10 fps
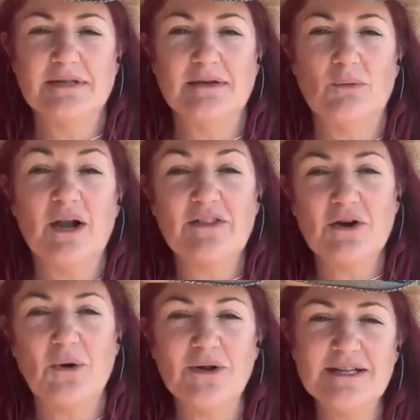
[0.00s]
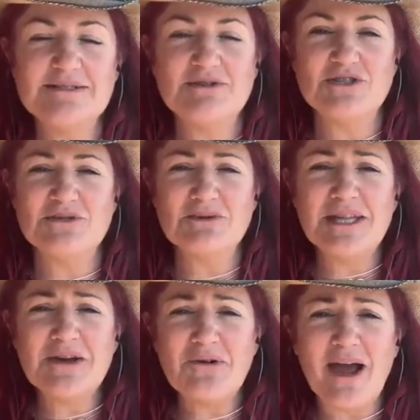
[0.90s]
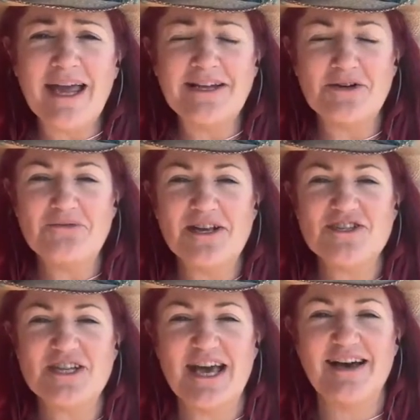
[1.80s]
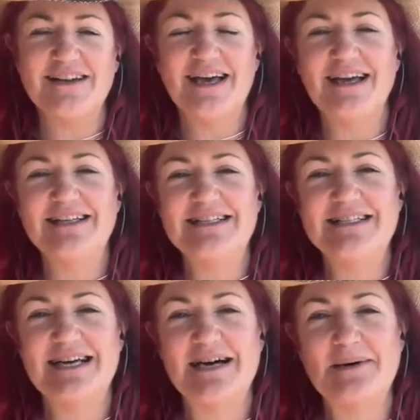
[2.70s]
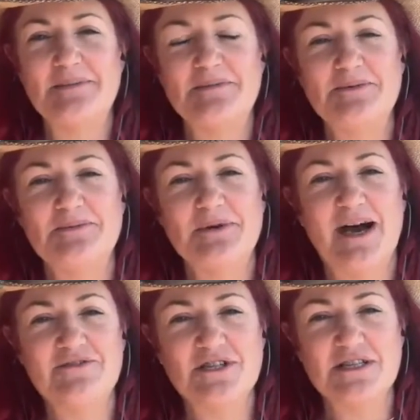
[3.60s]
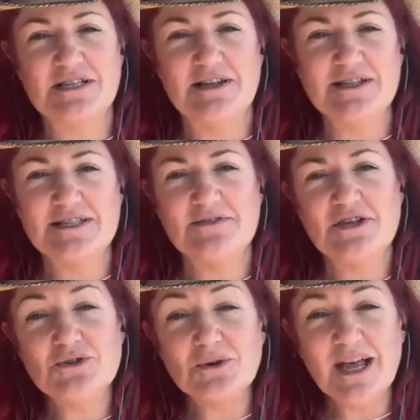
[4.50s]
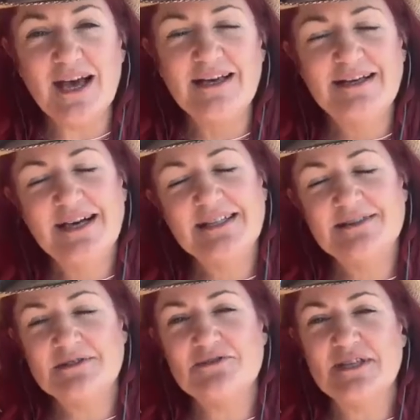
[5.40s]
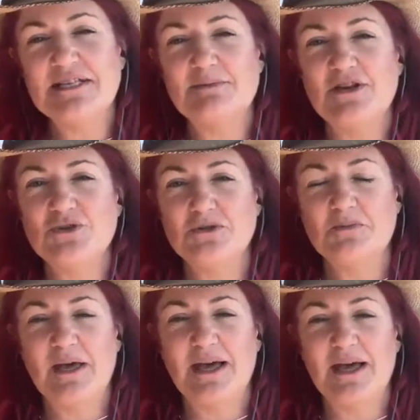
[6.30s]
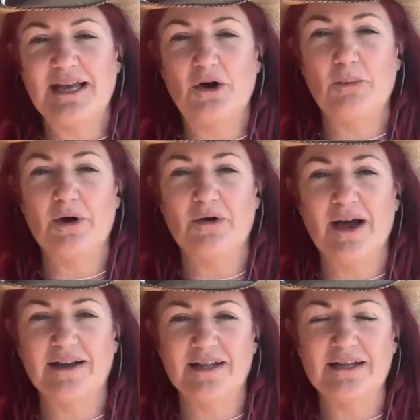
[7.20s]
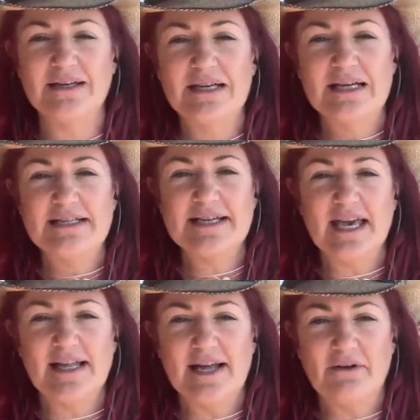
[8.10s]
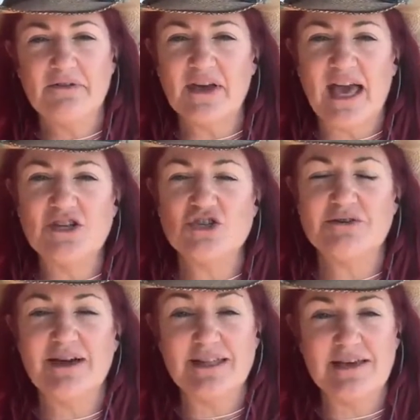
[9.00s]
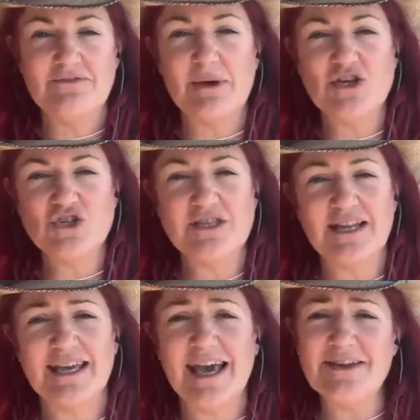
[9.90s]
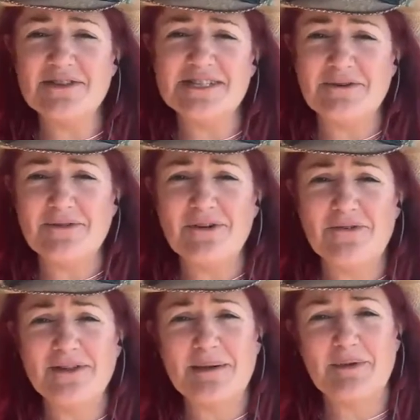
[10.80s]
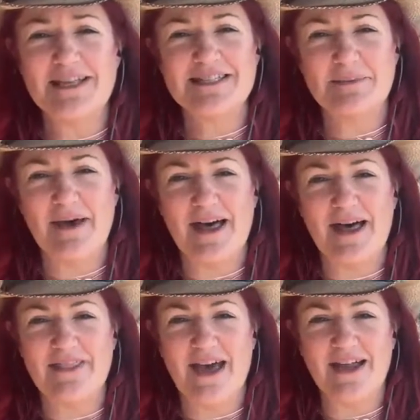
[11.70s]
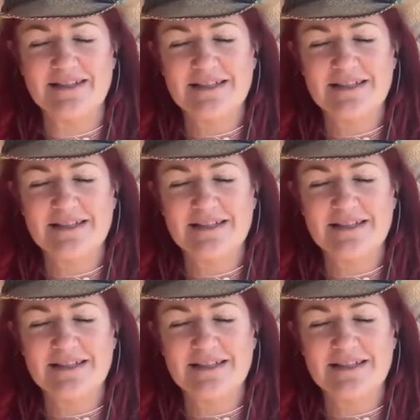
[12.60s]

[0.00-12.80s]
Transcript: one of the callers, which was really great, who reached out and um, after the loss of her daughter. And that was really special to be able to help her out and to get clarification around the information that I gave her. So I felt really blessed about that.